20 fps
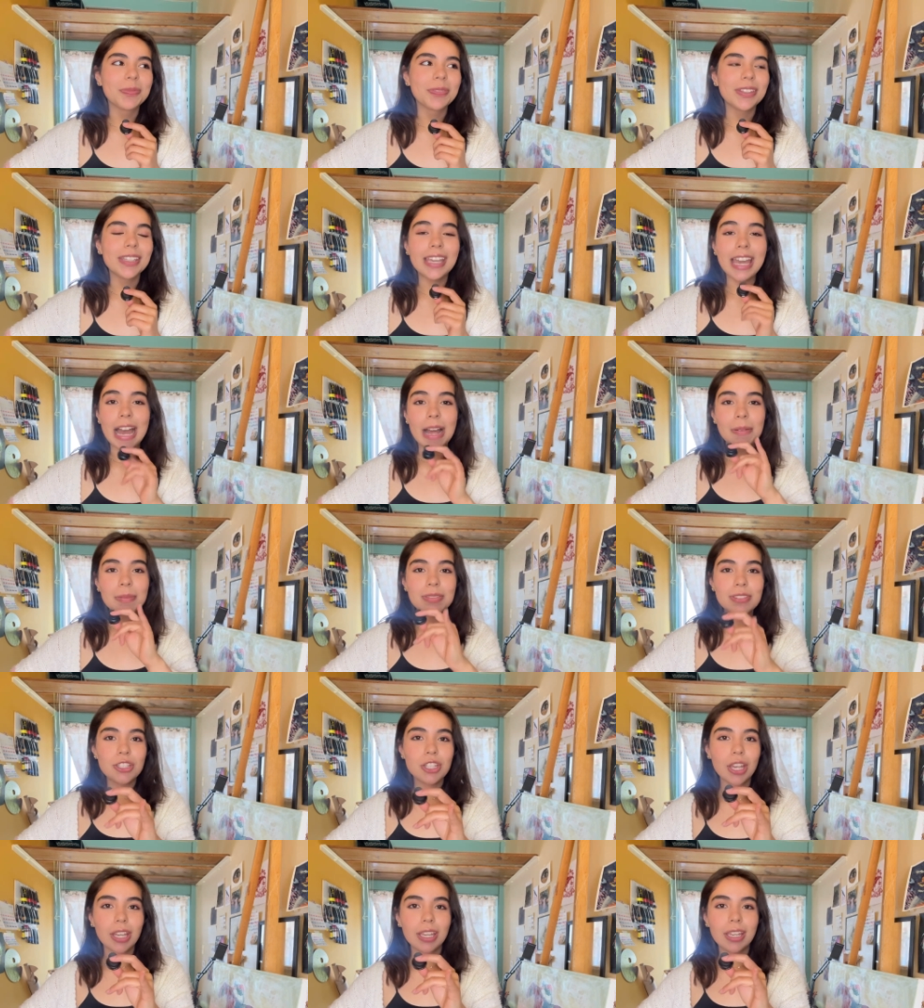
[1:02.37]
yeah,
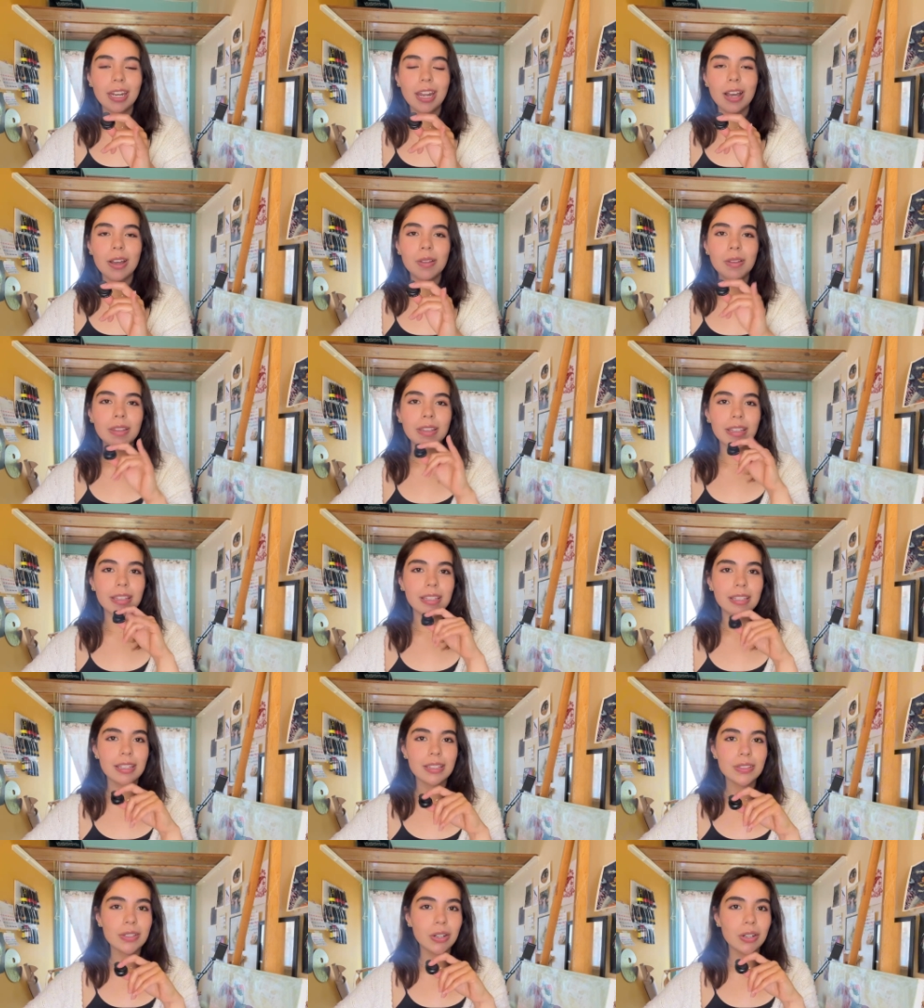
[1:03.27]
check it out.
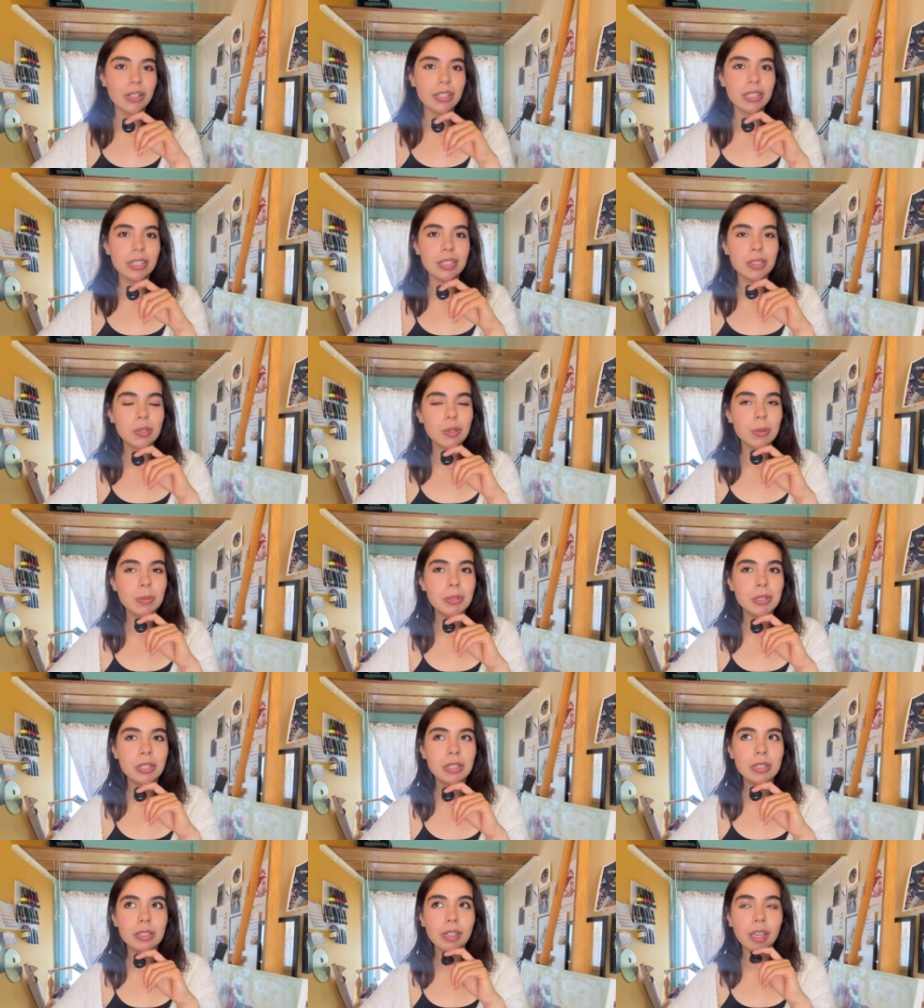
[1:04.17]
Links are in the
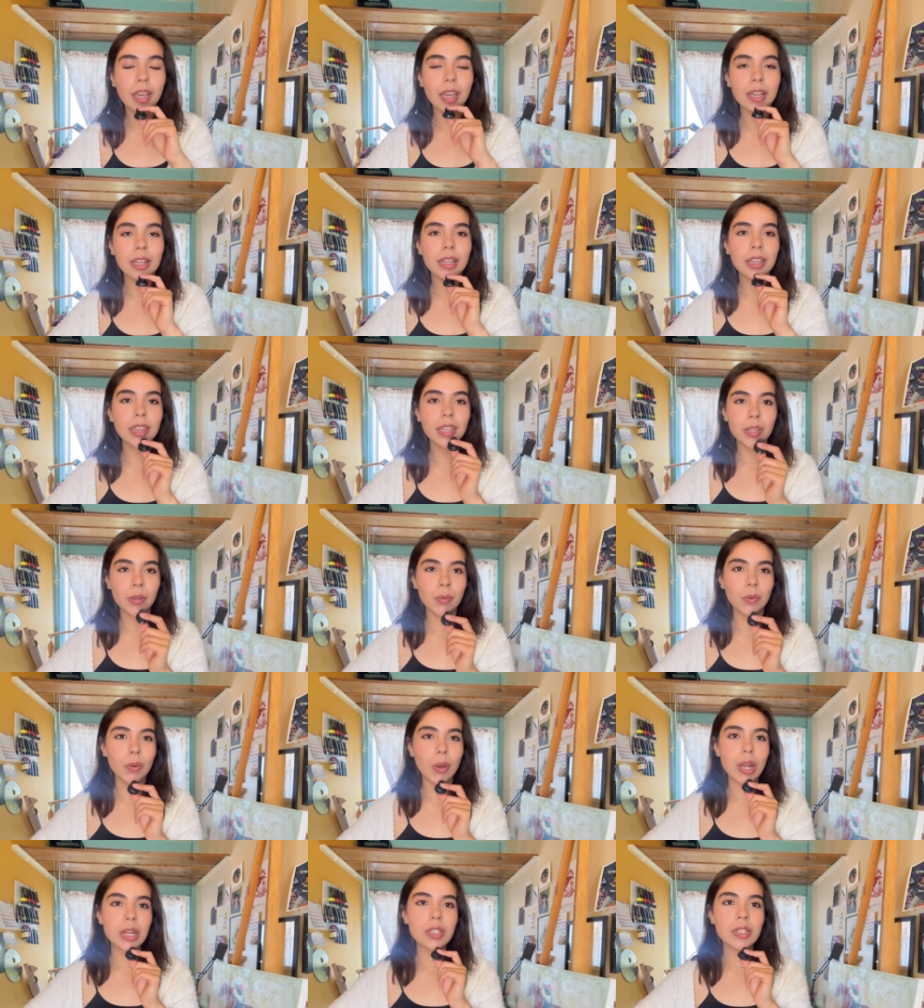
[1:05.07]
description, and thank you
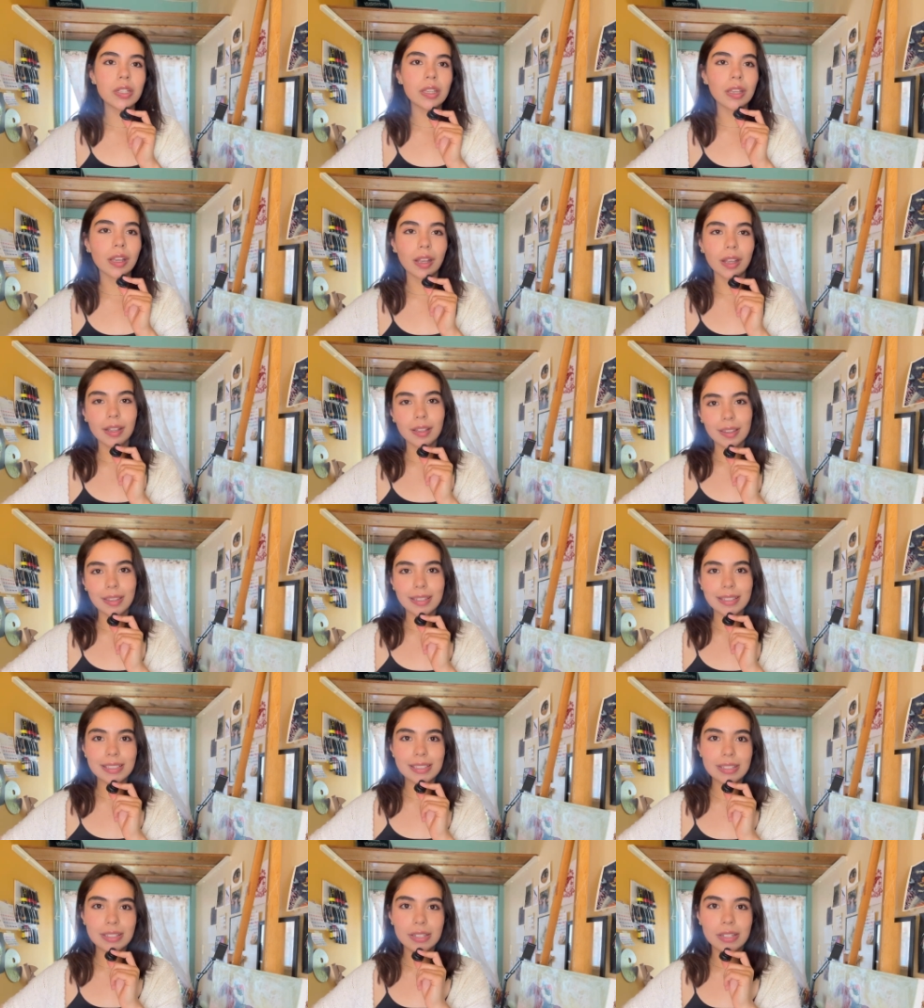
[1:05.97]
for watching. Let's